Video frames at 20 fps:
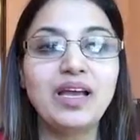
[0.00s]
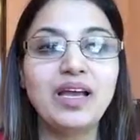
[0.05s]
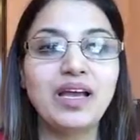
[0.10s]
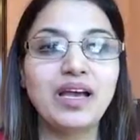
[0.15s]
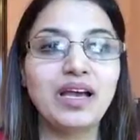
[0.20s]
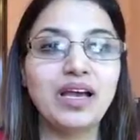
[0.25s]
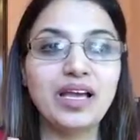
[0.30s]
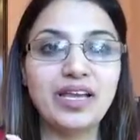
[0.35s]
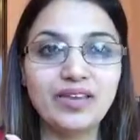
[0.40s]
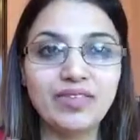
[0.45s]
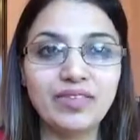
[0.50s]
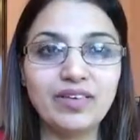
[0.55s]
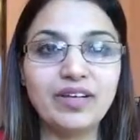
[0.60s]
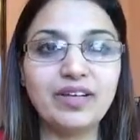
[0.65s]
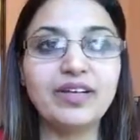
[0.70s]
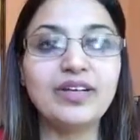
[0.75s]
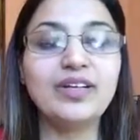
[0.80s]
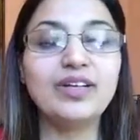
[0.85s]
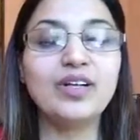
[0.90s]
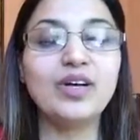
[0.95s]
I have
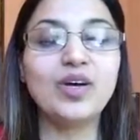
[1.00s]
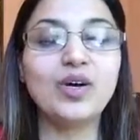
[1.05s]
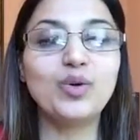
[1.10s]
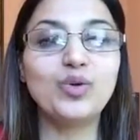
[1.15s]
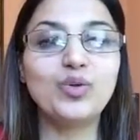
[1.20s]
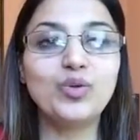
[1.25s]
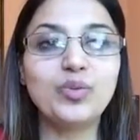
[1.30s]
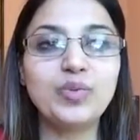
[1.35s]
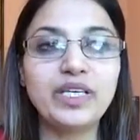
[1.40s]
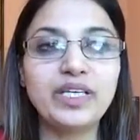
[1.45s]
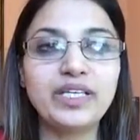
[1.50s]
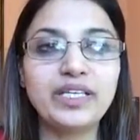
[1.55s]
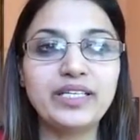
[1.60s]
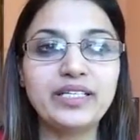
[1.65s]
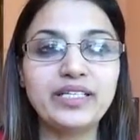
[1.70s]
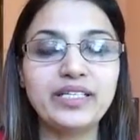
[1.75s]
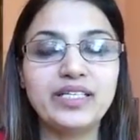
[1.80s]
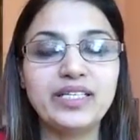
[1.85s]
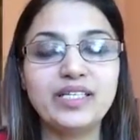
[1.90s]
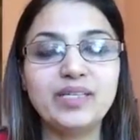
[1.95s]
learned how to make a
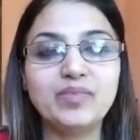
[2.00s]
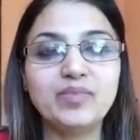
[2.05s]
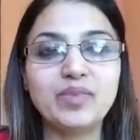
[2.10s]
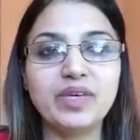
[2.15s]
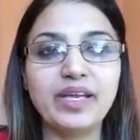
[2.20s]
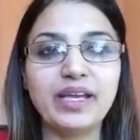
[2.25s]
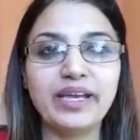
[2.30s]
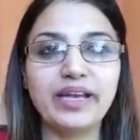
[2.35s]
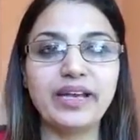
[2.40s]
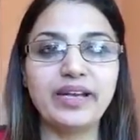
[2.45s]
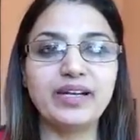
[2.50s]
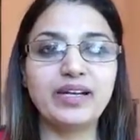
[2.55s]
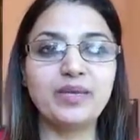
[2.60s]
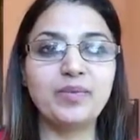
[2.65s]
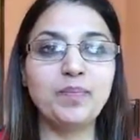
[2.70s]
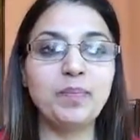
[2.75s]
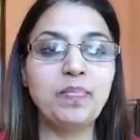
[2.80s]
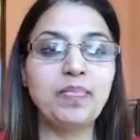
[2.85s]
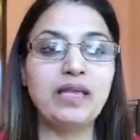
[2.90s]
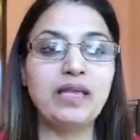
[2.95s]
team, and
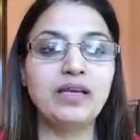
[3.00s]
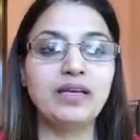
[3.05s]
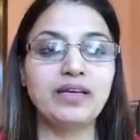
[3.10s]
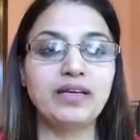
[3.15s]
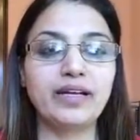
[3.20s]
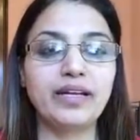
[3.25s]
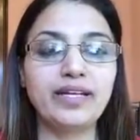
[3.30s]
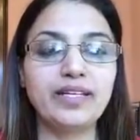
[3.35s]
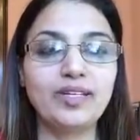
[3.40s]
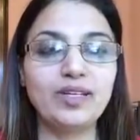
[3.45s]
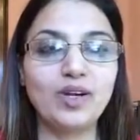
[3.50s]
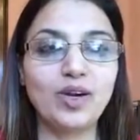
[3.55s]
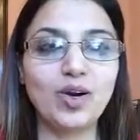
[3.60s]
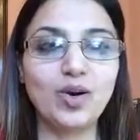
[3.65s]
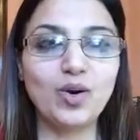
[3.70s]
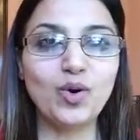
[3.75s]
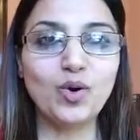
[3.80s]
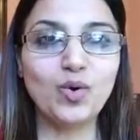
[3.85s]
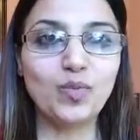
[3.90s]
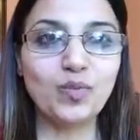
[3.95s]
right
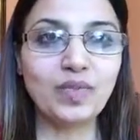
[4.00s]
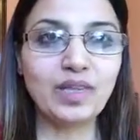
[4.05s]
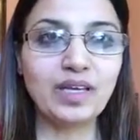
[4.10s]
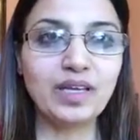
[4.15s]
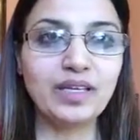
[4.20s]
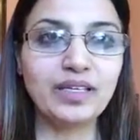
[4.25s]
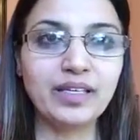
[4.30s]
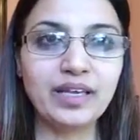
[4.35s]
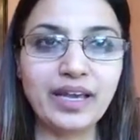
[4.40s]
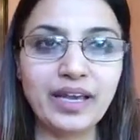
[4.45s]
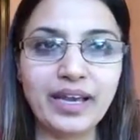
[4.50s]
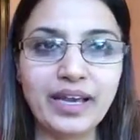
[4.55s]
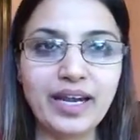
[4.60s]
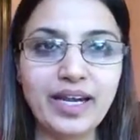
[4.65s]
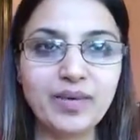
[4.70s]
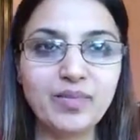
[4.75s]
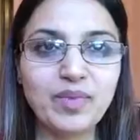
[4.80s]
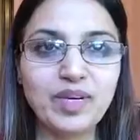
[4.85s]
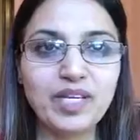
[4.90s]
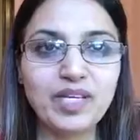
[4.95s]
now I had
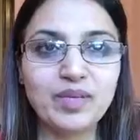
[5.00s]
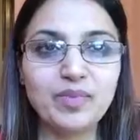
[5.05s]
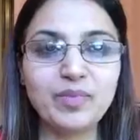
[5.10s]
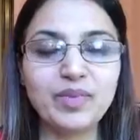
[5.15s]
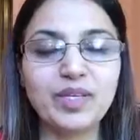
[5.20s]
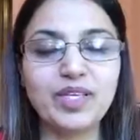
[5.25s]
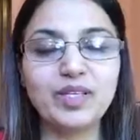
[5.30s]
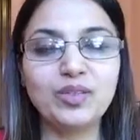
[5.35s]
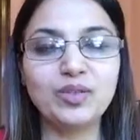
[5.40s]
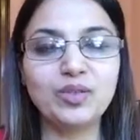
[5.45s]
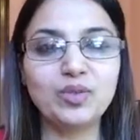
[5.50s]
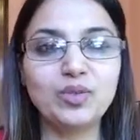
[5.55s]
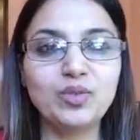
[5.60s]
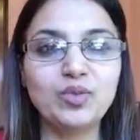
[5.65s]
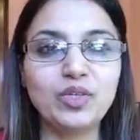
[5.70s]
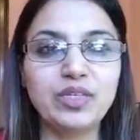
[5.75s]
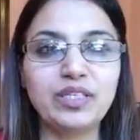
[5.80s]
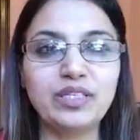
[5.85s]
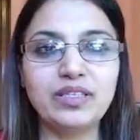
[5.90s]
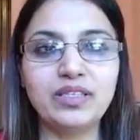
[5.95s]
my breakthrough
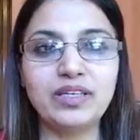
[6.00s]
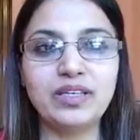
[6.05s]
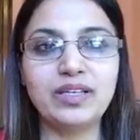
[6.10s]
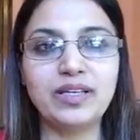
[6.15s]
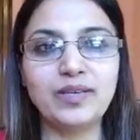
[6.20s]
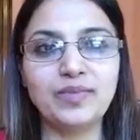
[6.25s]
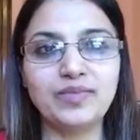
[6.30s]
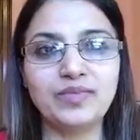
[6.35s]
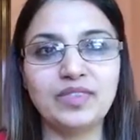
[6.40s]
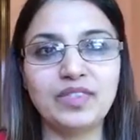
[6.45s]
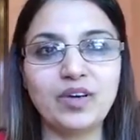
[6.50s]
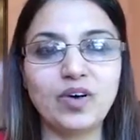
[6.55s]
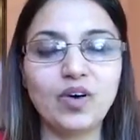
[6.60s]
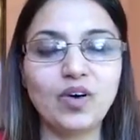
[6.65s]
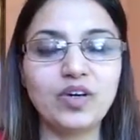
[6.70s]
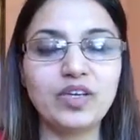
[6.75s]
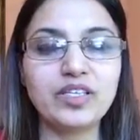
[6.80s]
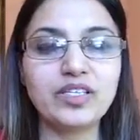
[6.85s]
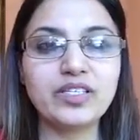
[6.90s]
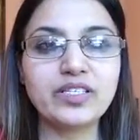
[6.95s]
in the
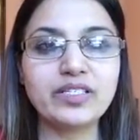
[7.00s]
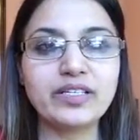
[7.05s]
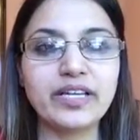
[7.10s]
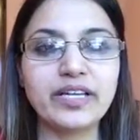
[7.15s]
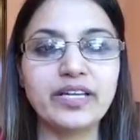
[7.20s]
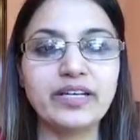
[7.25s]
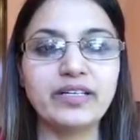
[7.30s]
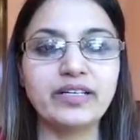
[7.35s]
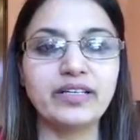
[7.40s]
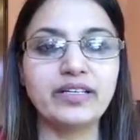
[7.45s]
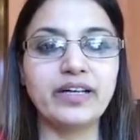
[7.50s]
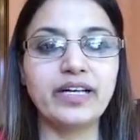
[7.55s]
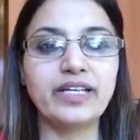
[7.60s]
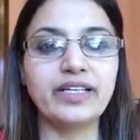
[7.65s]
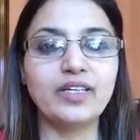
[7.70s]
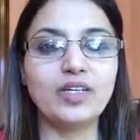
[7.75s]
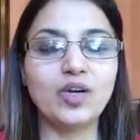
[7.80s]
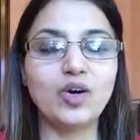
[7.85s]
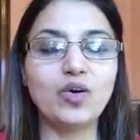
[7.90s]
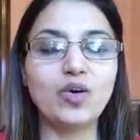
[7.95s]
August, and right
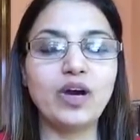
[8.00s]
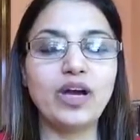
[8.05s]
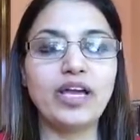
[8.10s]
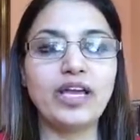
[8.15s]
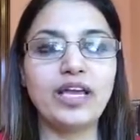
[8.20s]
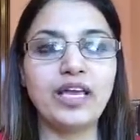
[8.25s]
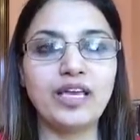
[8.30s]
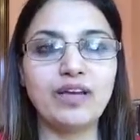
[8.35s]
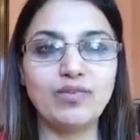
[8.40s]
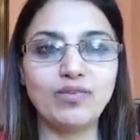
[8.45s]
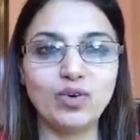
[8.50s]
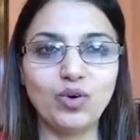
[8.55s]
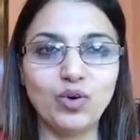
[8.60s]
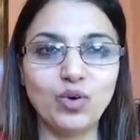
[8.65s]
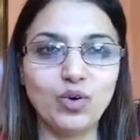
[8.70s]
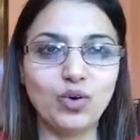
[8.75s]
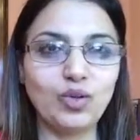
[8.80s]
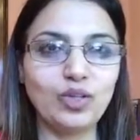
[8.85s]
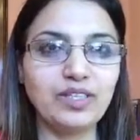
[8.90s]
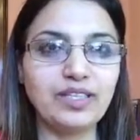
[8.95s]
now I have
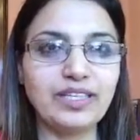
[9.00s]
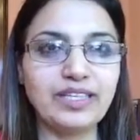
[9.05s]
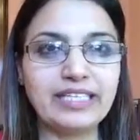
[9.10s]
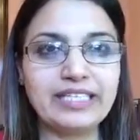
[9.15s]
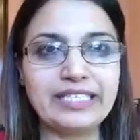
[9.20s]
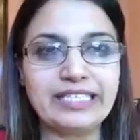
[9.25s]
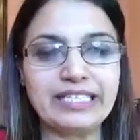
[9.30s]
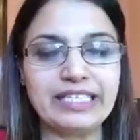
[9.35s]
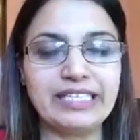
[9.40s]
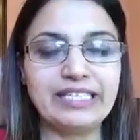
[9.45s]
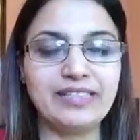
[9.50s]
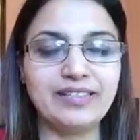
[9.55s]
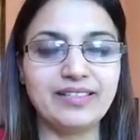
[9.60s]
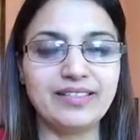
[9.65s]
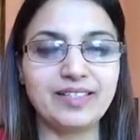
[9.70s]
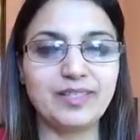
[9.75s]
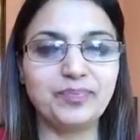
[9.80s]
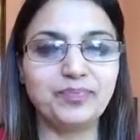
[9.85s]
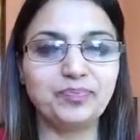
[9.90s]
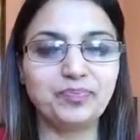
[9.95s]
all the skills.